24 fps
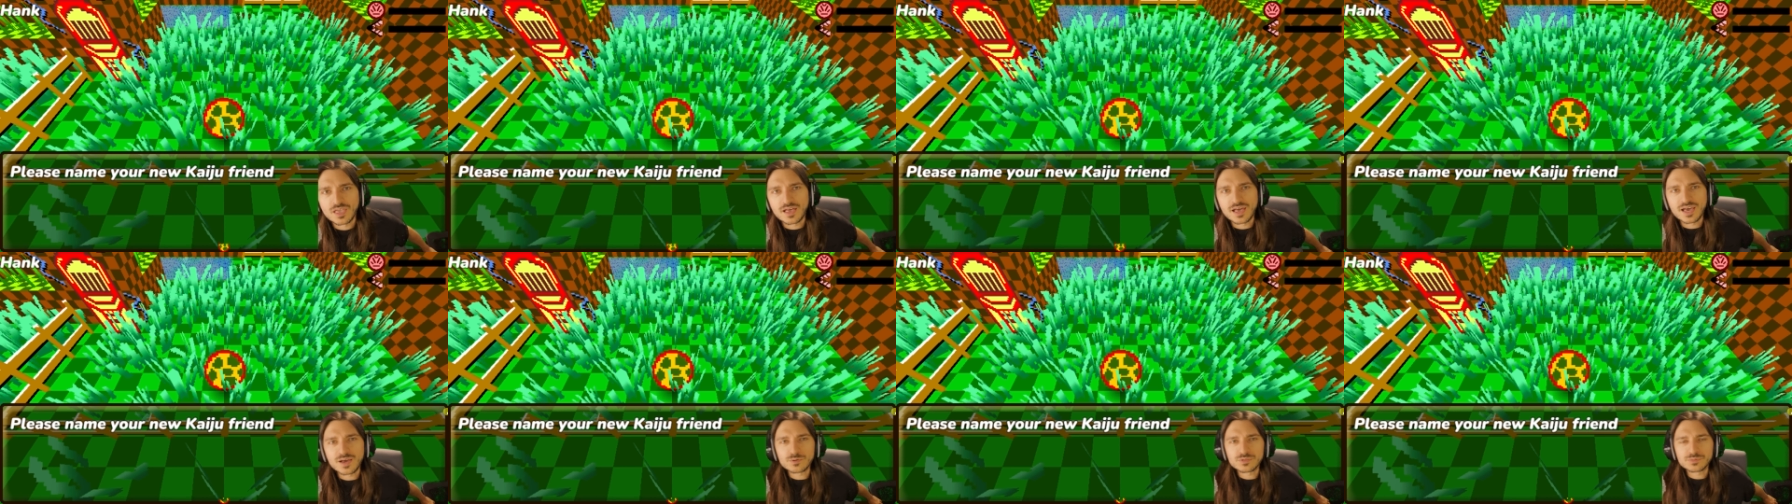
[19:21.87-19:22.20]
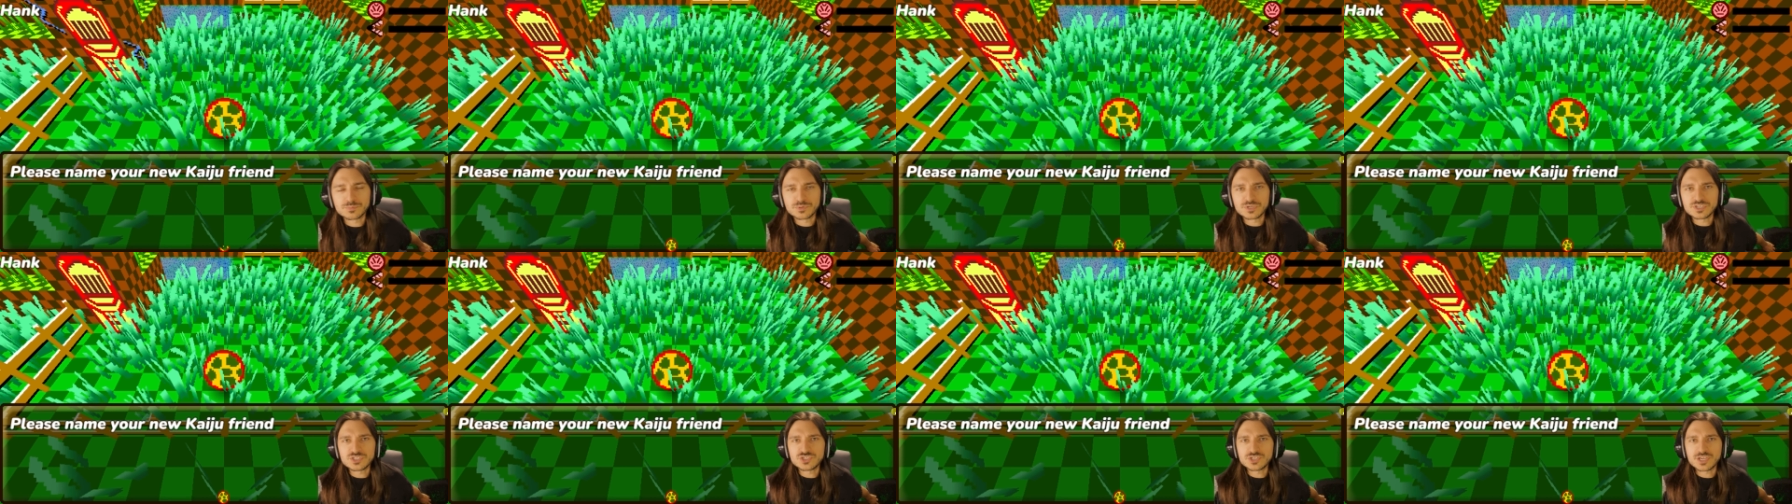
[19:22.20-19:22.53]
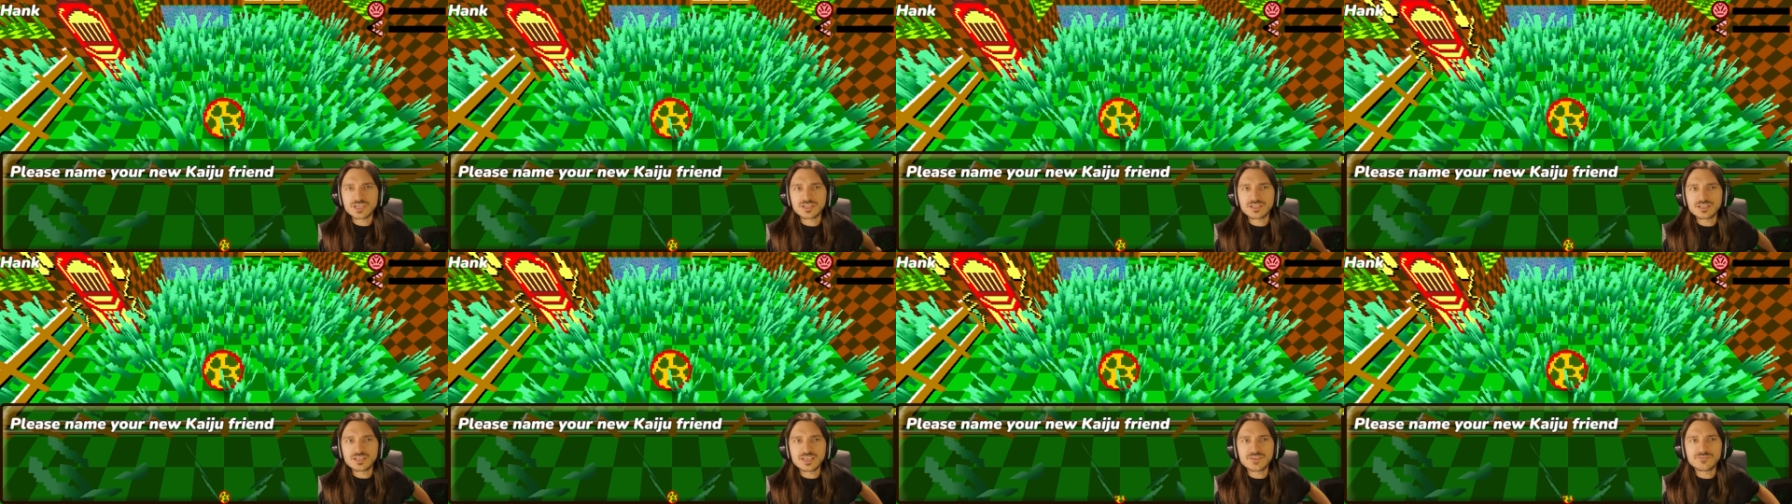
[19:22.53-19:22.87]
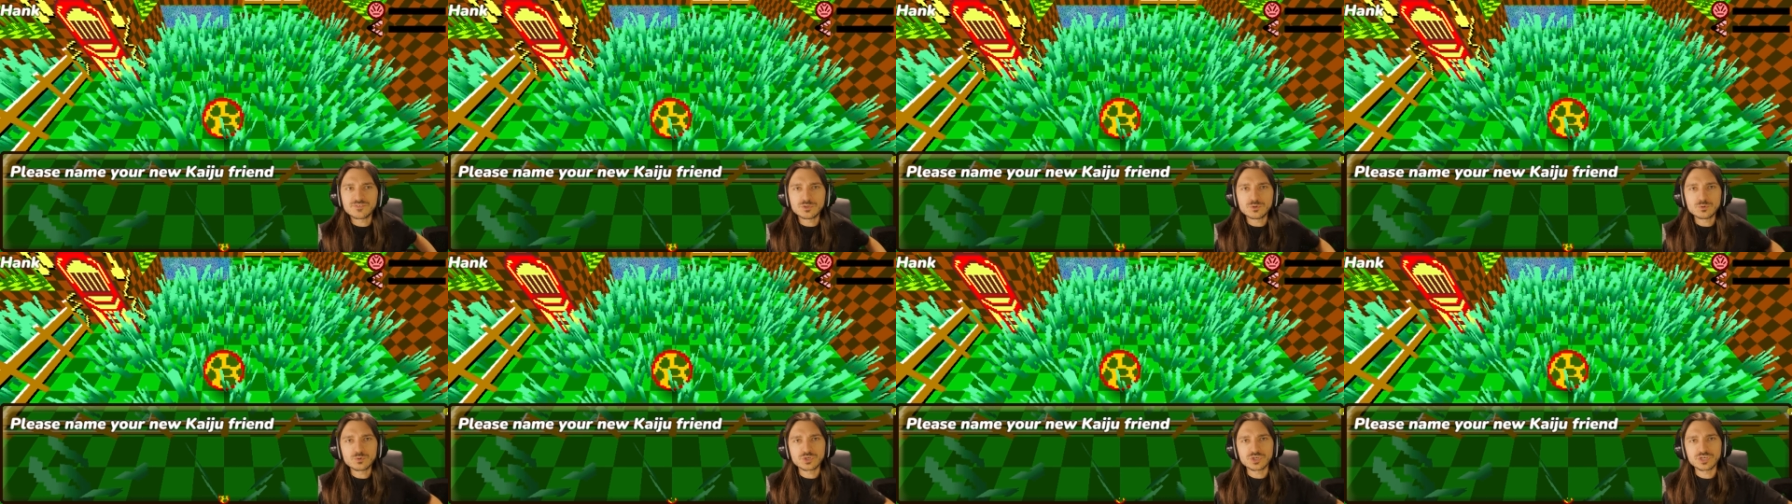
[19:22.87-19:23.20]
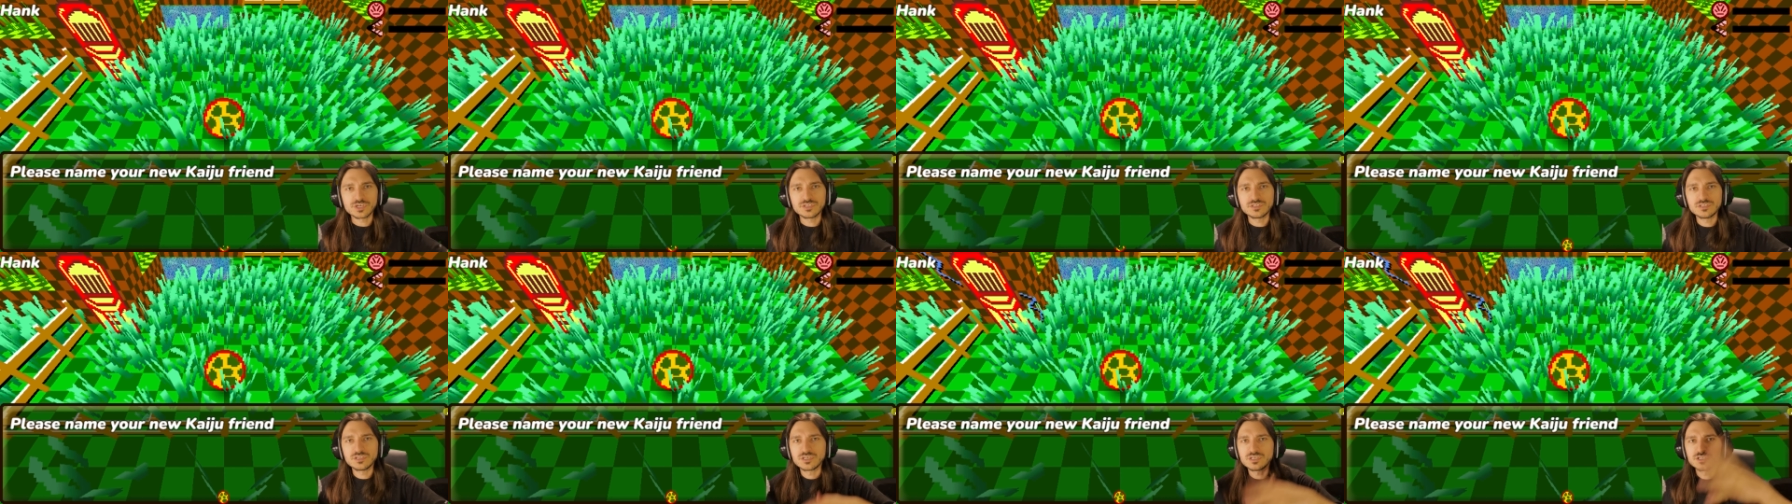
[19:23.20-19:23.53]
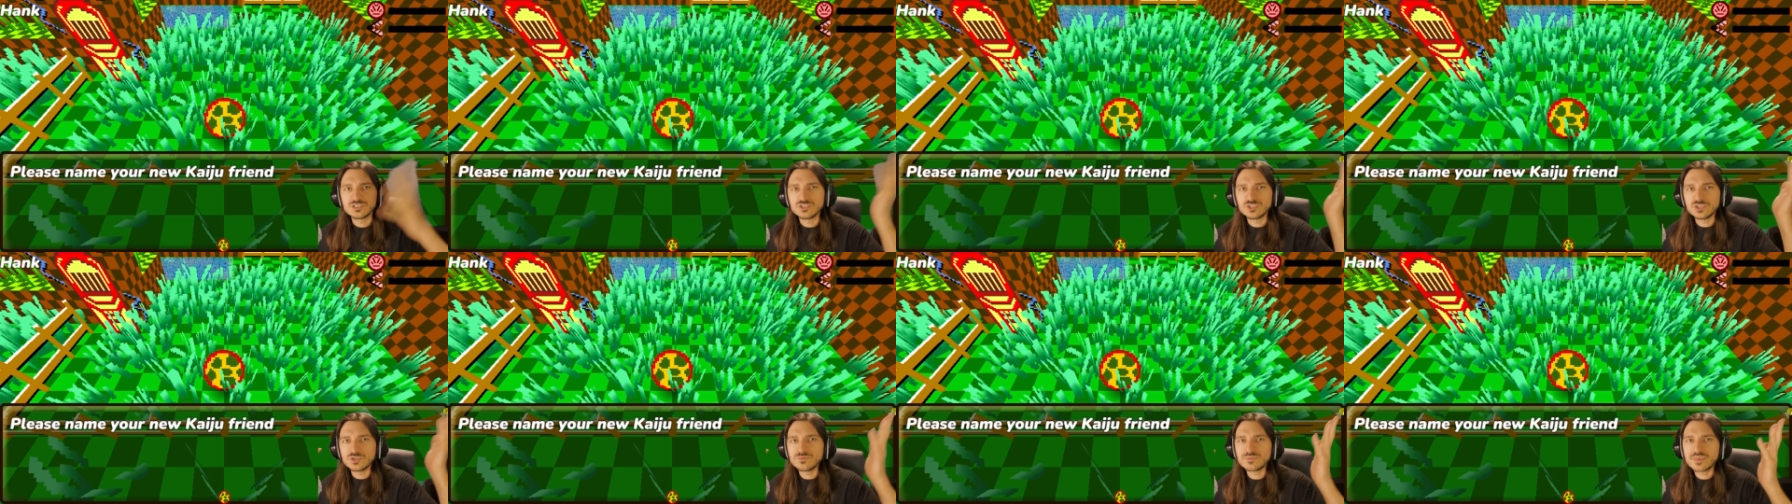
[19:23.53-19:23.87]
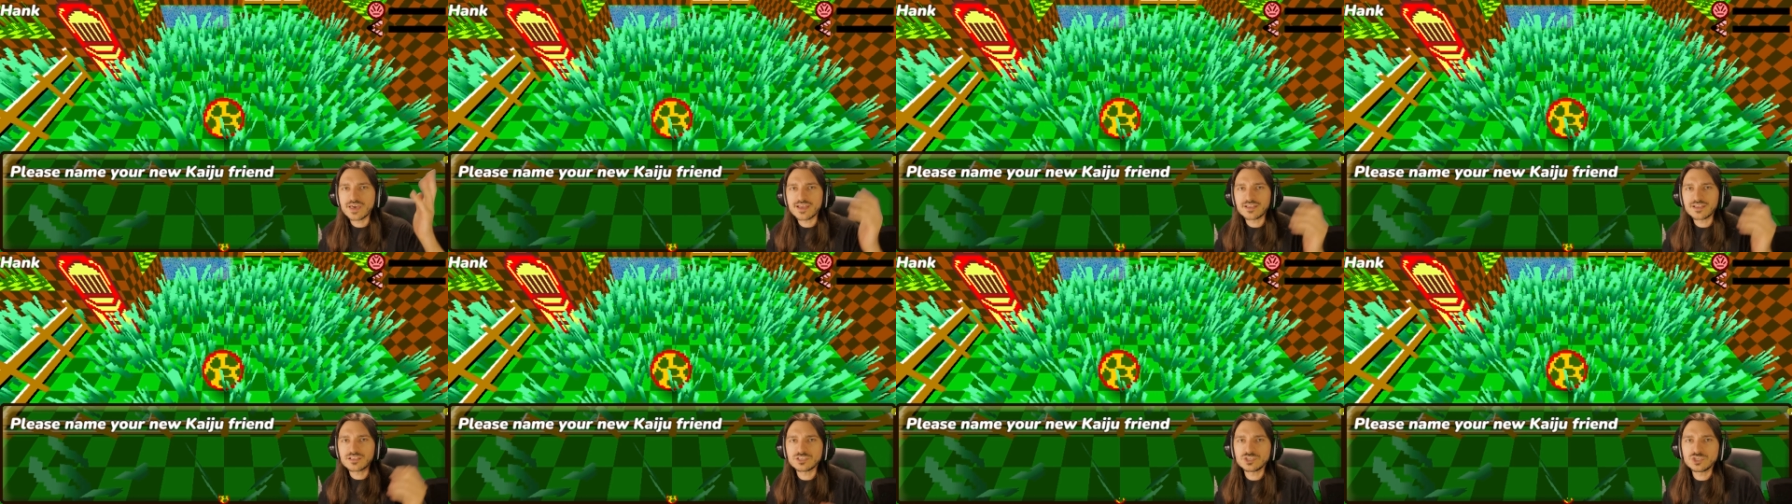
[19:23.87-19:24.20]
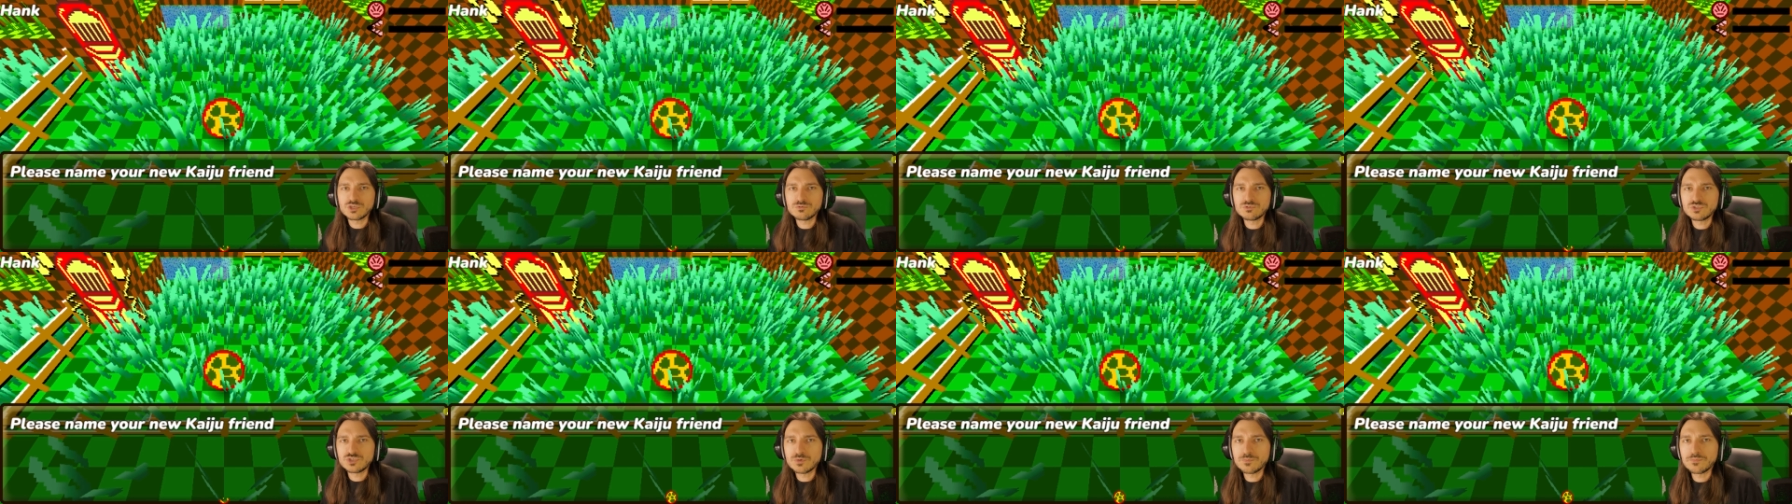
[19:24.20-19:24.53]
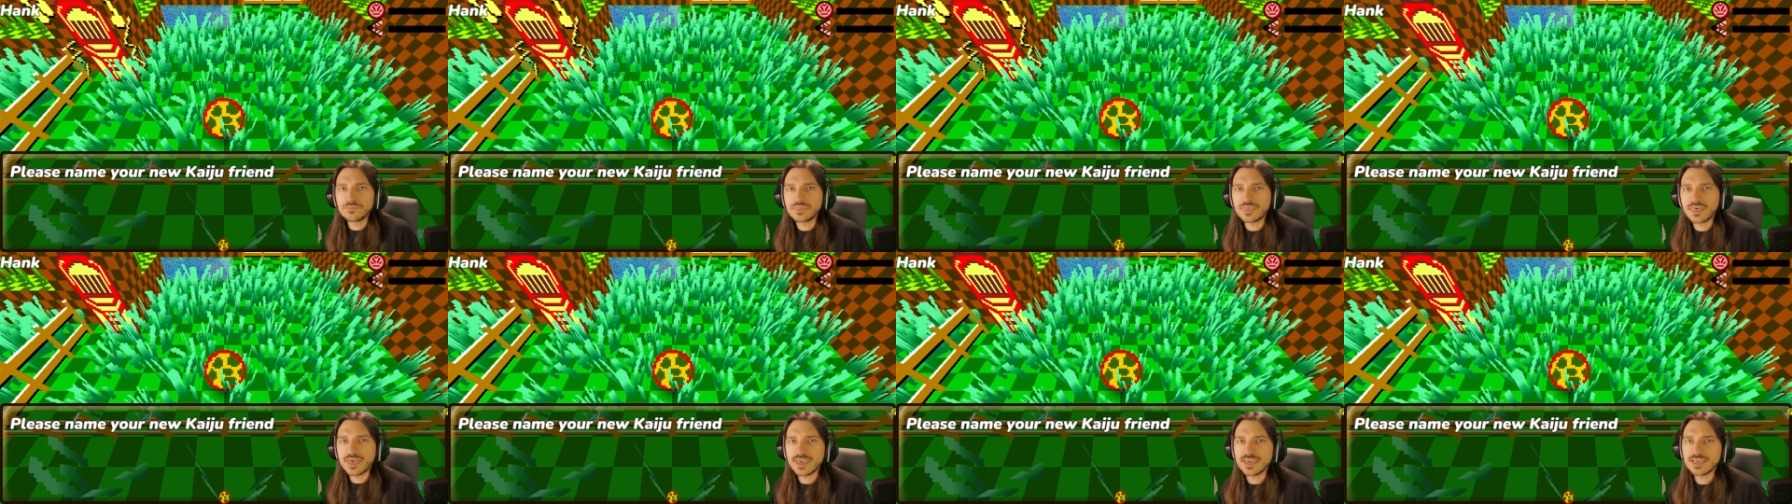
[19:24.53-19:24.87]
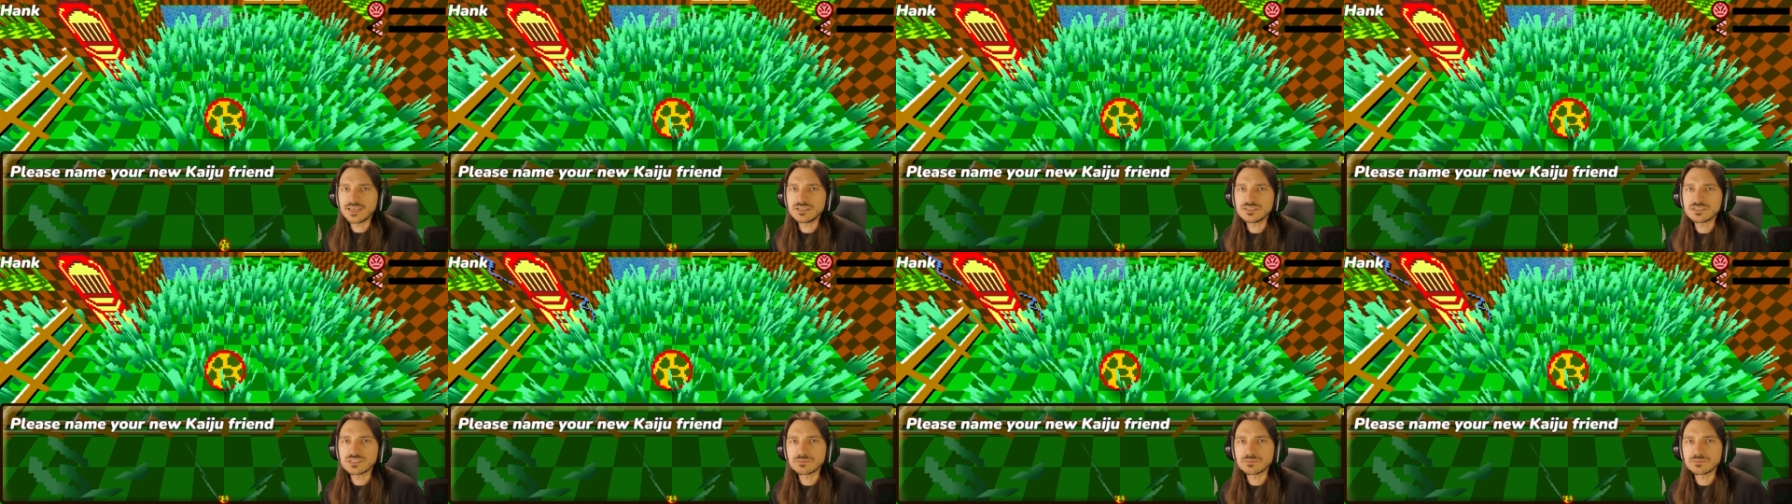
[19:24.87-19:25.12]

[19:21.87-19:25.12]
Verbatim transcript: I would appreciate it if you could do that YouTube thing,